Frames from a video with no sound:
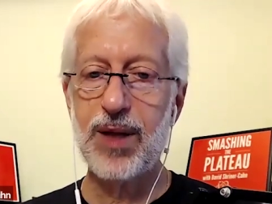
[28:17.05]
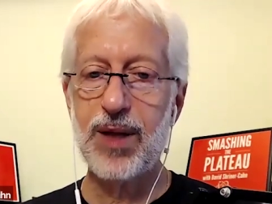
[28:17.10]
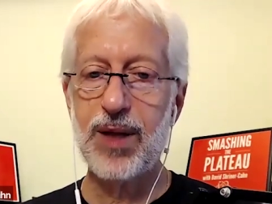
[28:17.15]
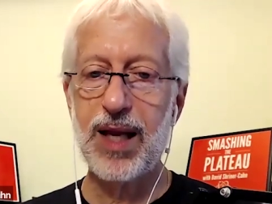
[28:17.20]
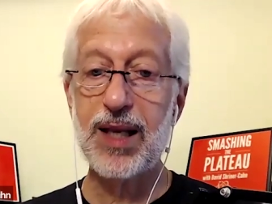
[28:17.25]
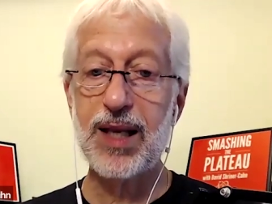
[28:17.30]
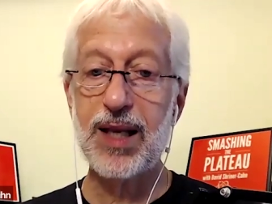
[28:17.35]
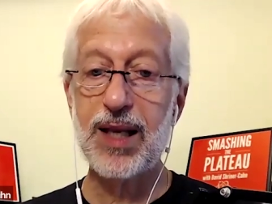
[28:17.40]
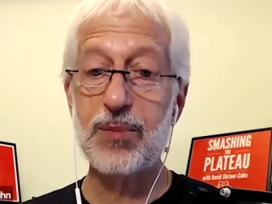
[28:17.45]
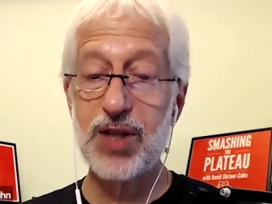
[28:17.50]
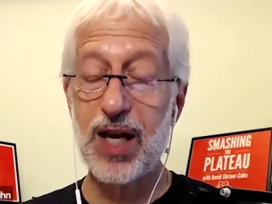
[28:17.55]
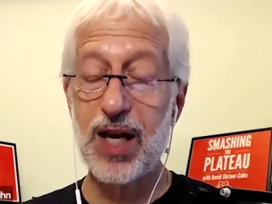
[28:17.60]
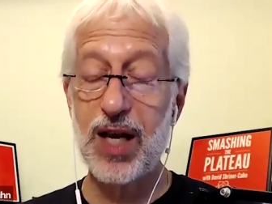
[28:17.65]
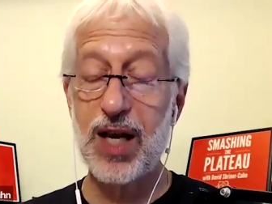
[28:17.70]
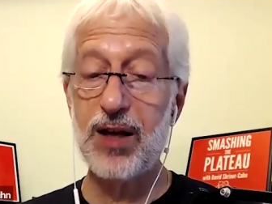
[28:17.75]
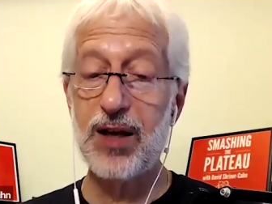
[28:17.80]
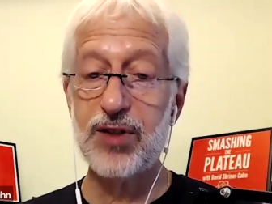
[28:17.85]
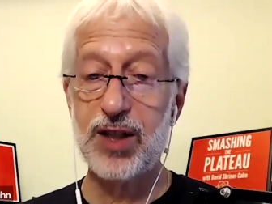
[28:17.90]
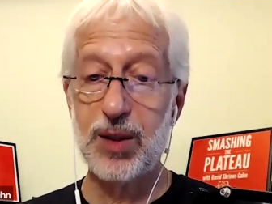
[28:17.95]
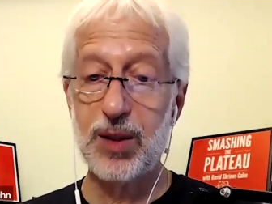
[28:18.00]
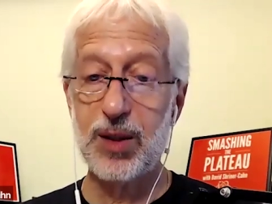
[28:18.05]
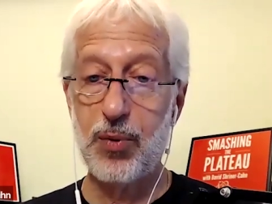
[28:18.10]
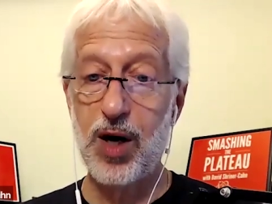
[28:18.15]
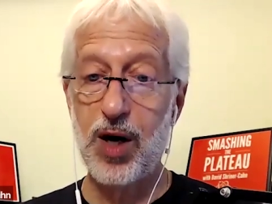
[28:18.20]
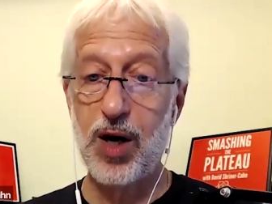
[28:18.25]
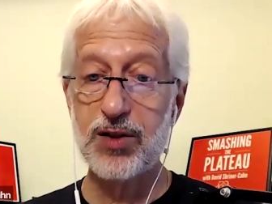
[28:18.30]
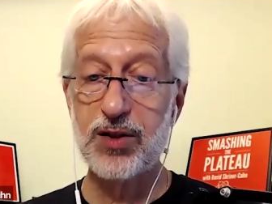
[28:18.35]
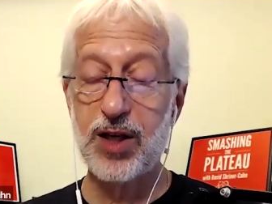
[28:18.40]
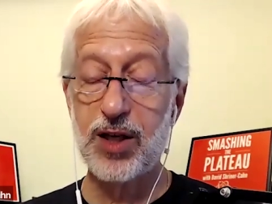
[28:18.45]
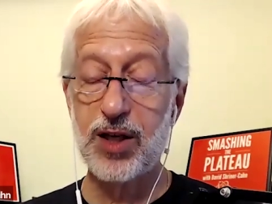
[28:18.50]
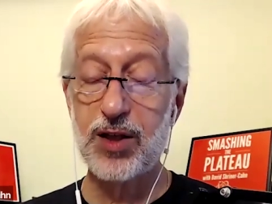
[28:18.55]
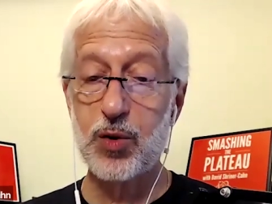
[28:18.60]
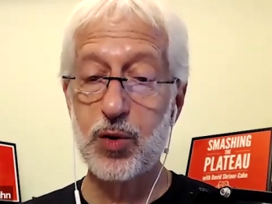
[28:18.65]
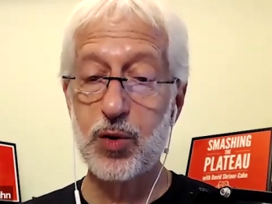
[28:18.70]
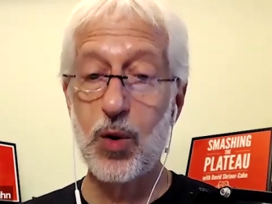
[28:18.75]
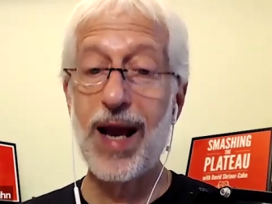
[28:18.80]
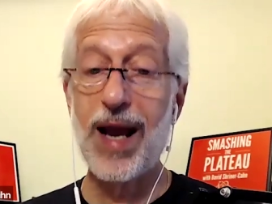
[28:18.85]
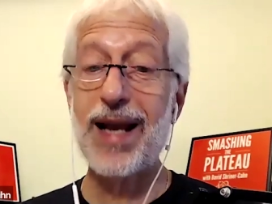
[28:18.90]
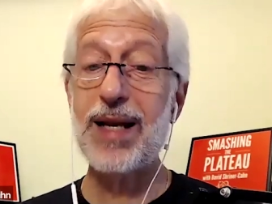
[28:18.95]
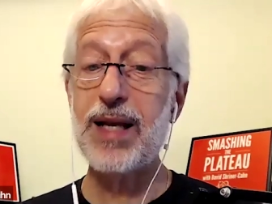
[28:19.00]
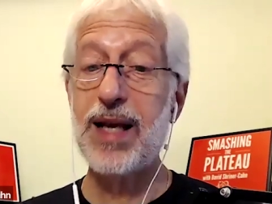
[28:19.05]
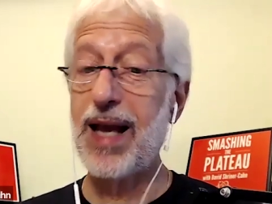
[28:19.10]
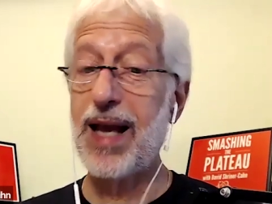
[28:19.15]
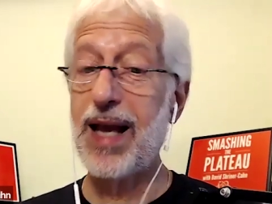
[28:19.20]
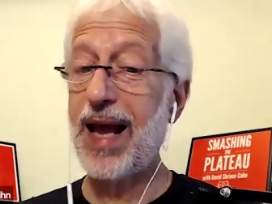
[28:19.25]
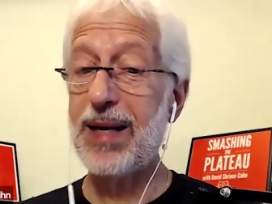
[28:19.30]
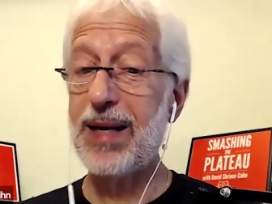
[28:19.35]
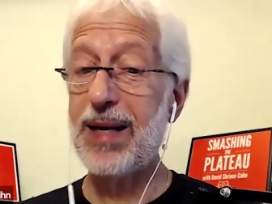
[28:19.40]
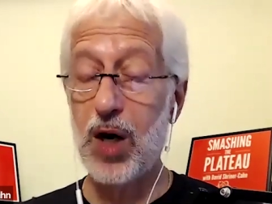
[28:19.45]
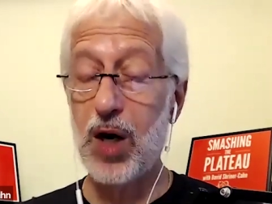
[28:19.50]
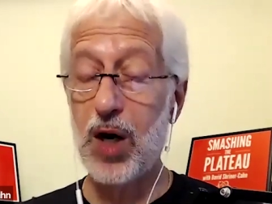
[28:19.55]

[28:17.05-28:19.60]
in themselves in the process or any any mm-hmm.